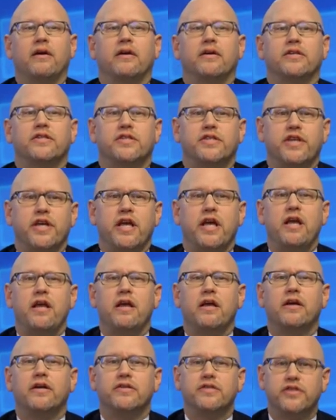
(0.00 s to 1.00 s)
C,
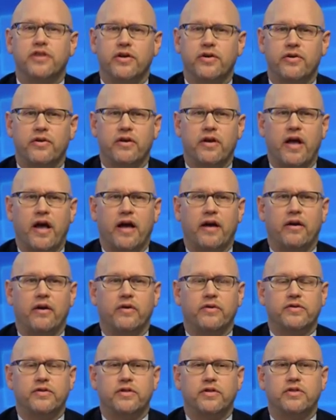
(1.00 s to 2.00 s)
consider the
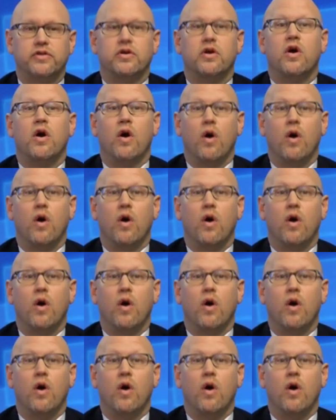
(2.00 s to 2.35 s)
diagnosis.